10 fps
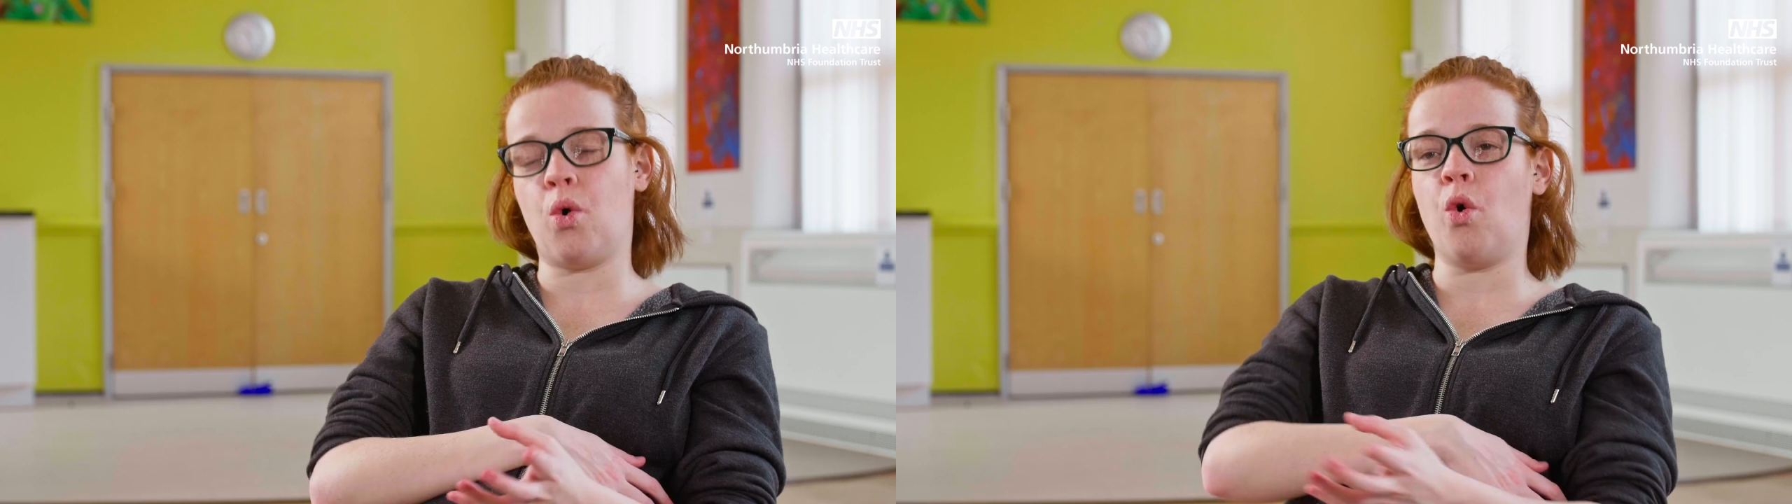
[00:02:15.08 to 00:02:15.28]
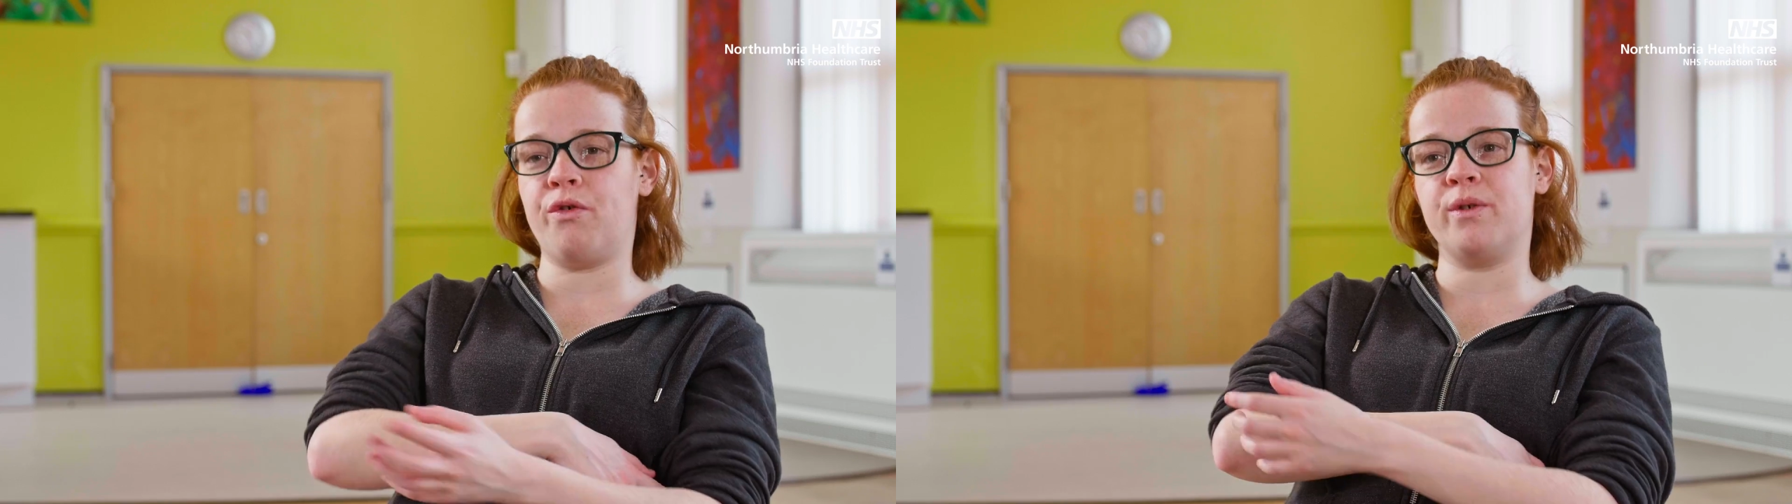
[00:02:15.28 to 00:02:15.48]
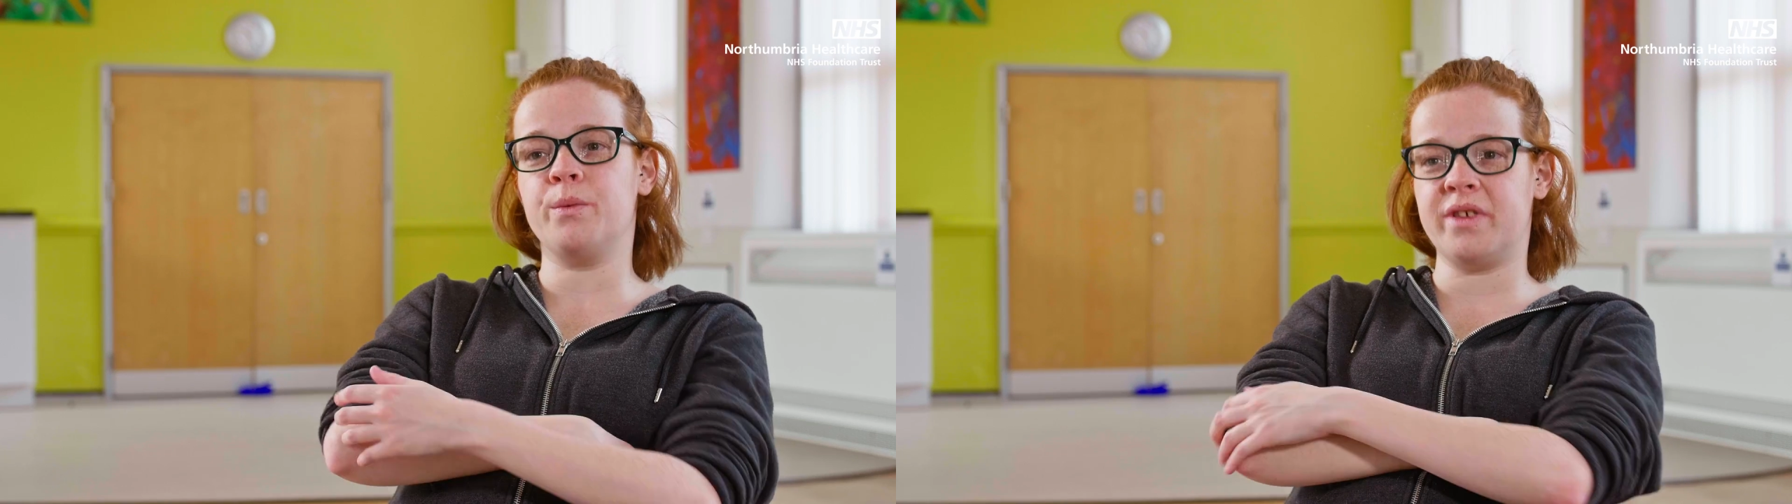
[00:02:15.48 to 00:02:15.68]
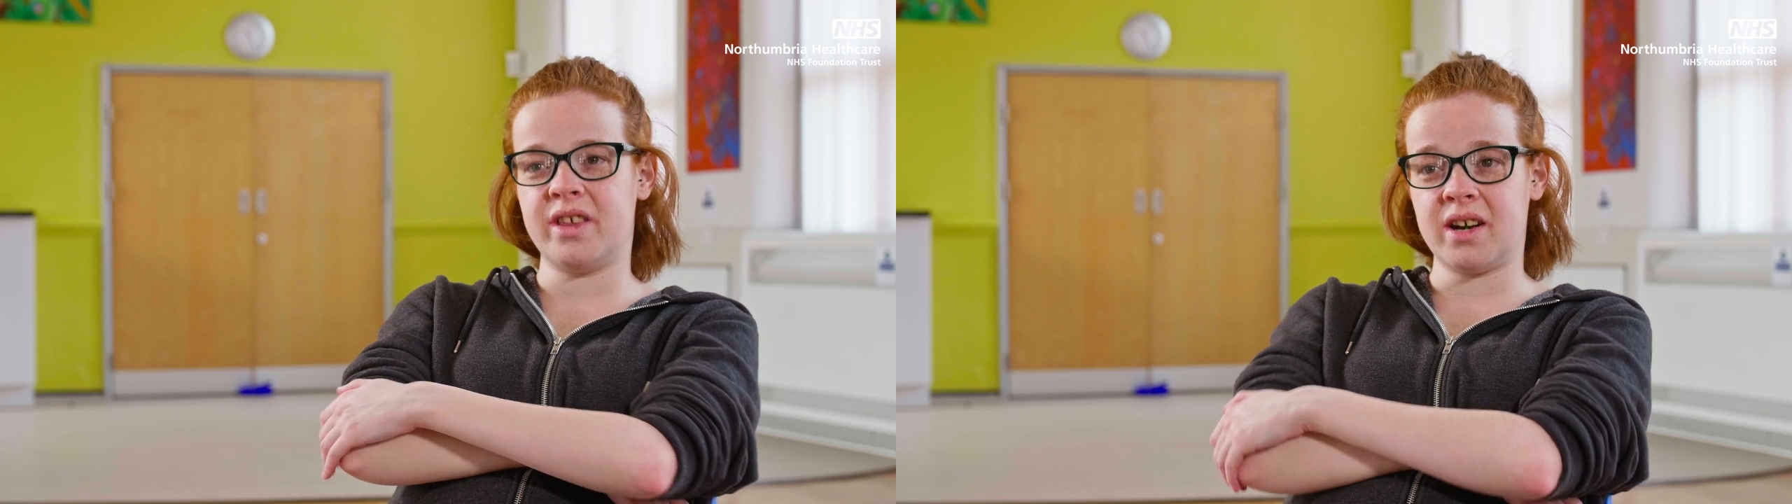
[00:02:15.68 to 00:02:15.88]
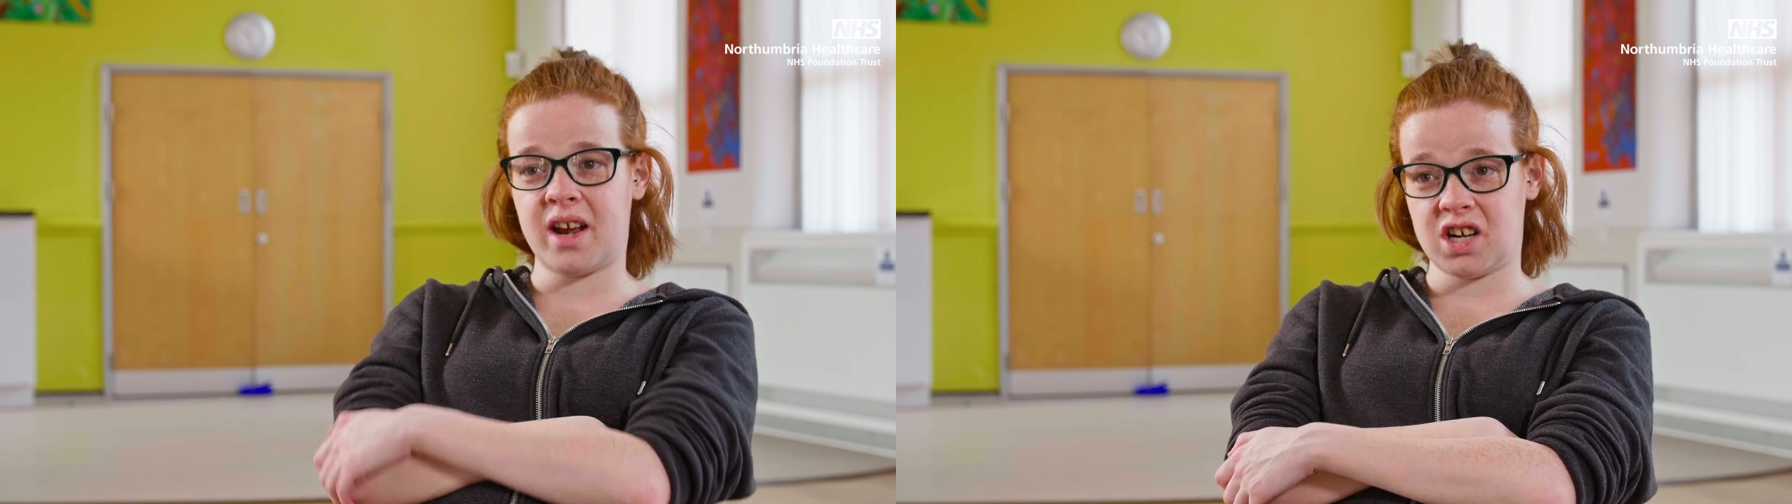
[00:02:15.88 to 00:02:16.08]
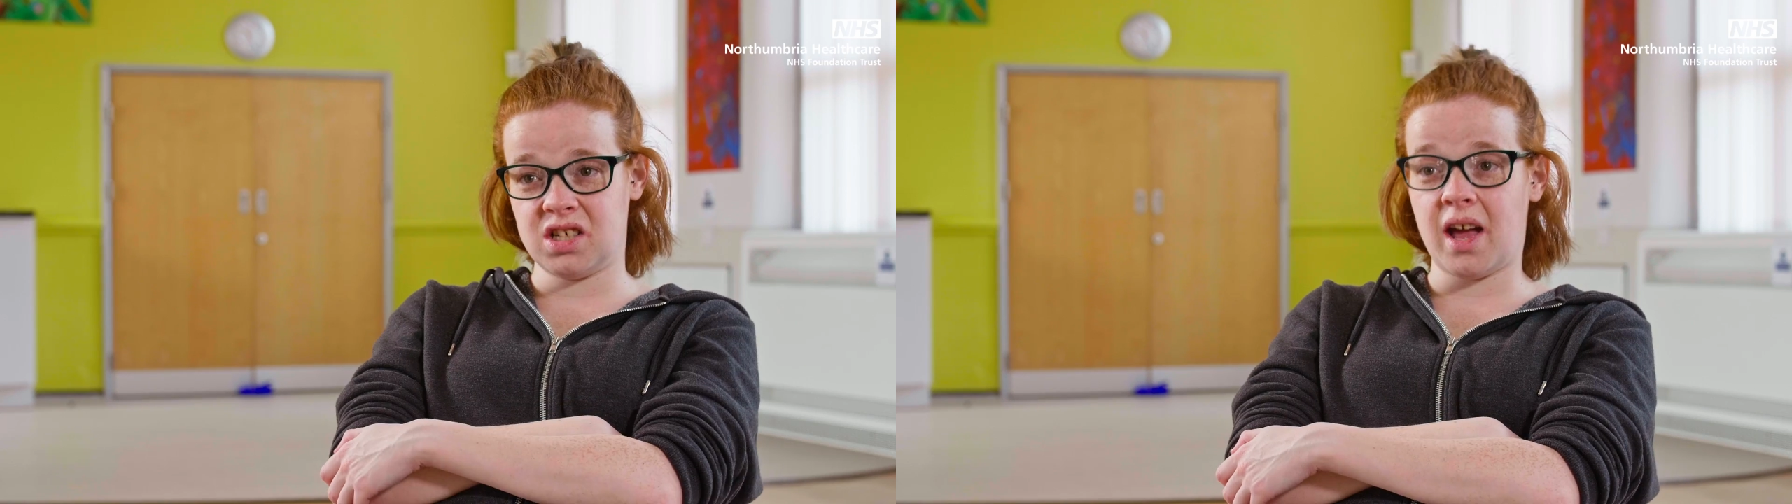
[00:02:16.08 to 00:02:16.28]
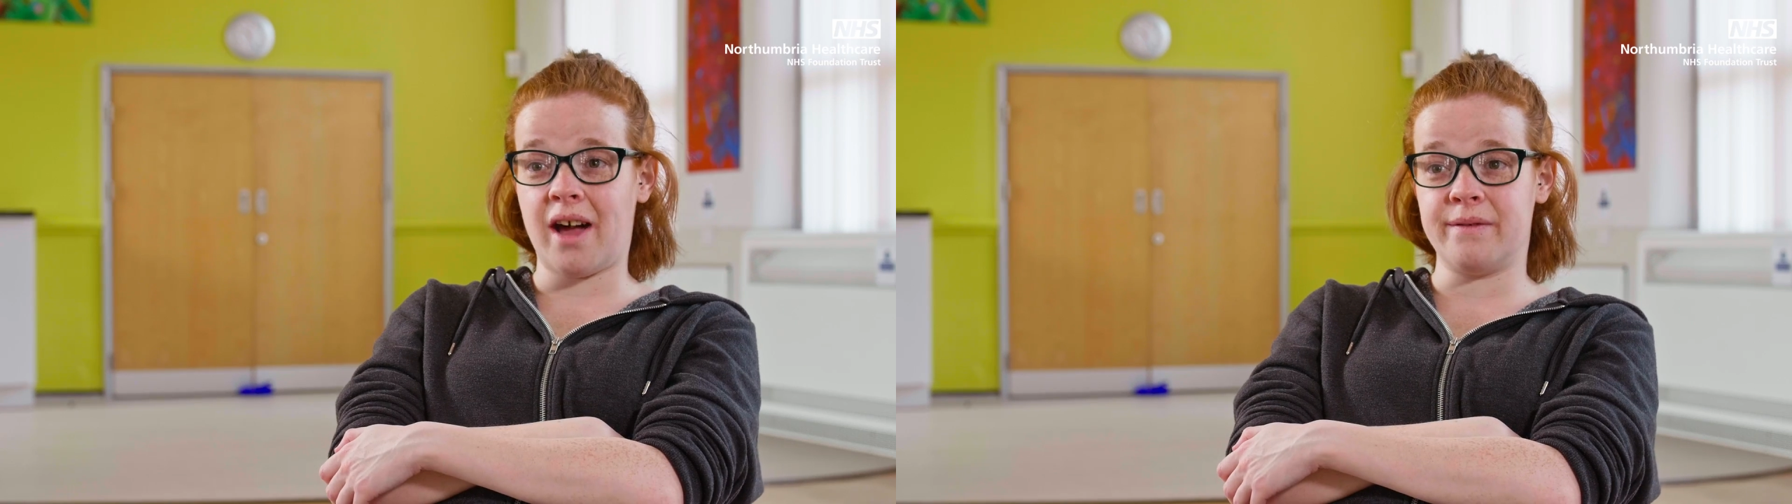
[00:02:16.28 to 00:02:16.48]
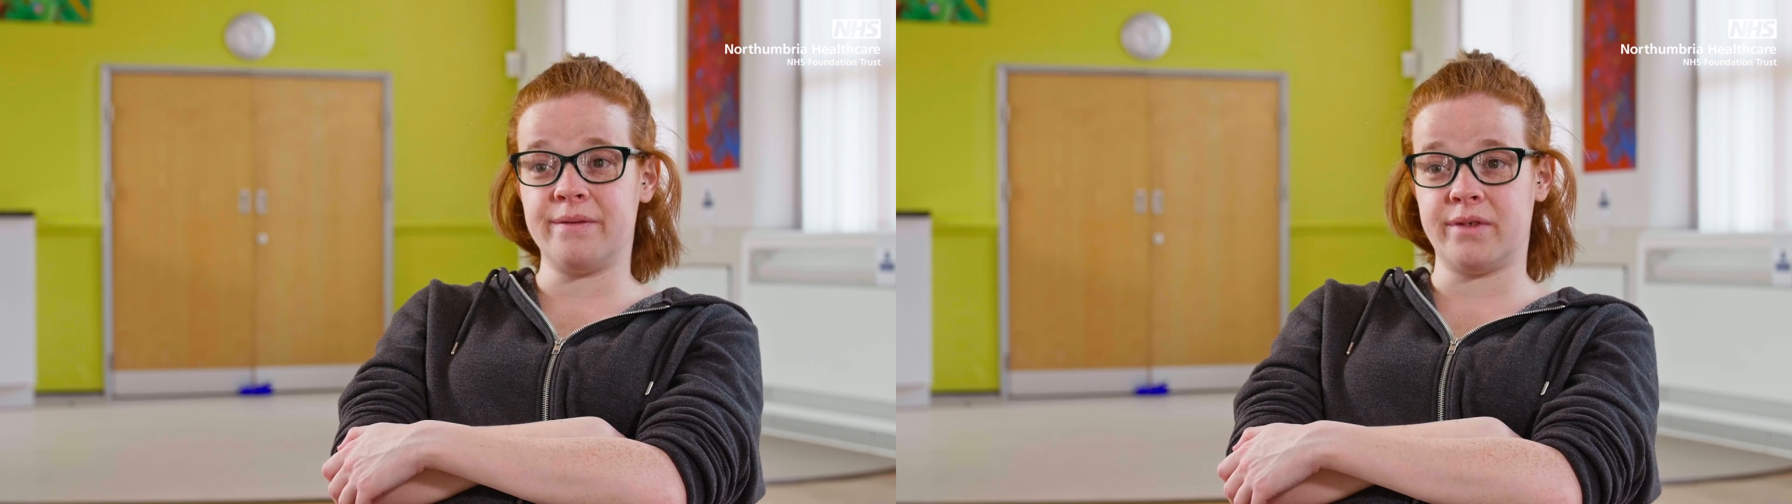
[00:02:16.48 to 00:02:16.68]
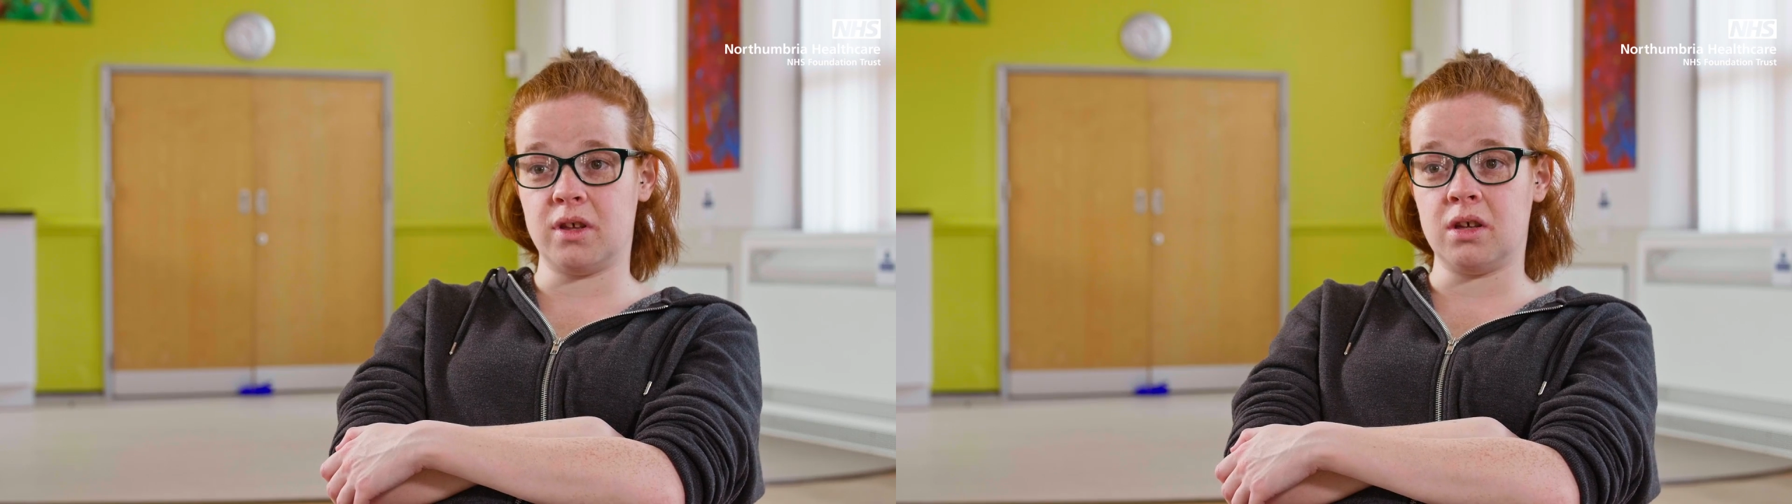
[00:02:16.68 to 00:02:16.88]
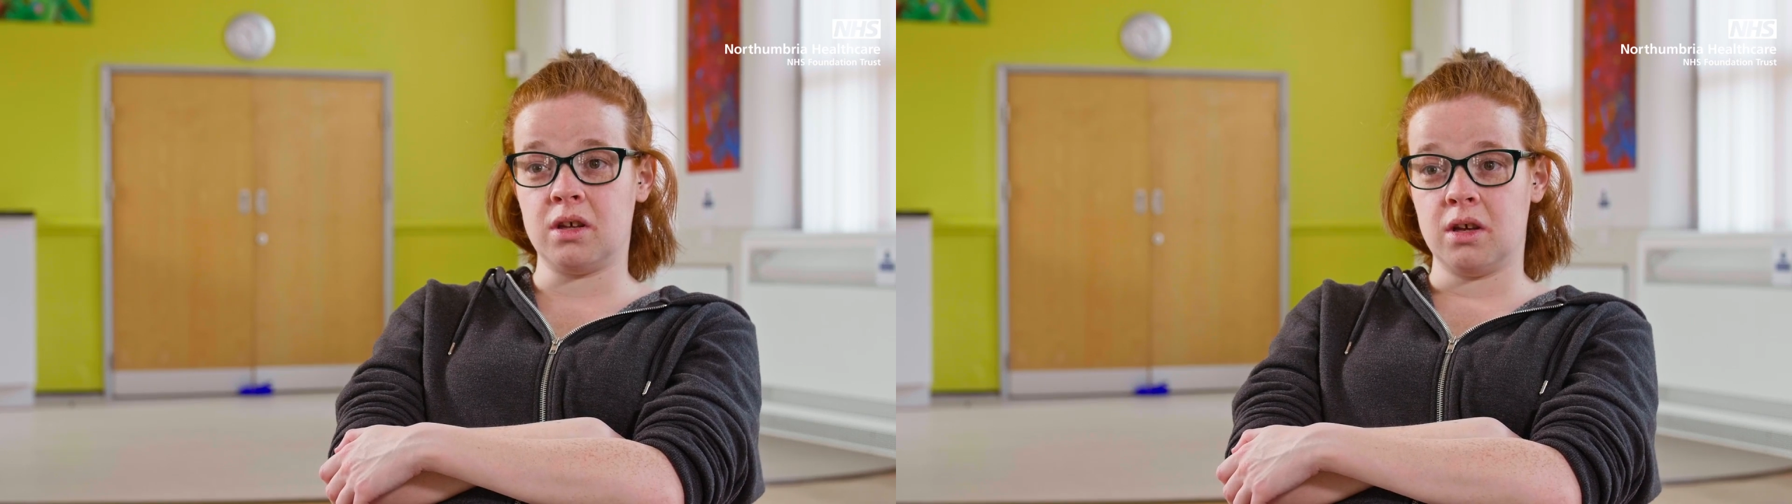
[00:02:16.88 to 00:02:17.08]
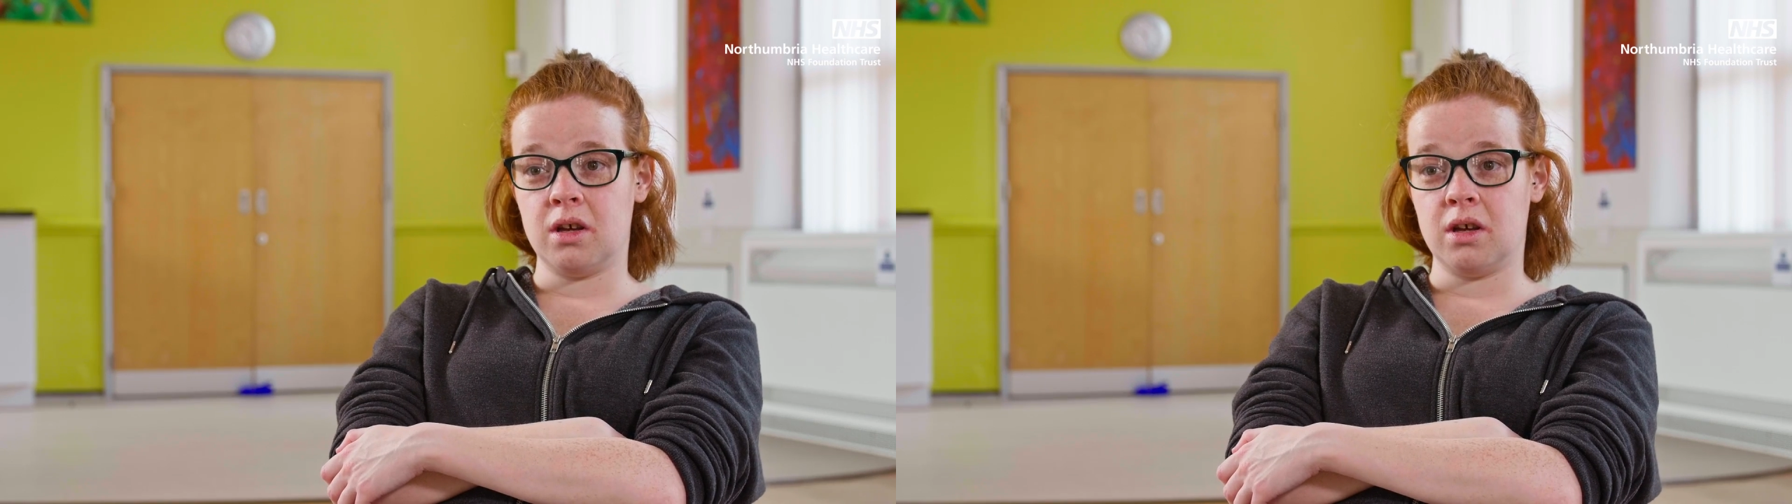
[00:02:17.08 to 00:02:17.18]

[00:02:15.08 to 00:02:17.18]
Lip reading: through with it and actually have the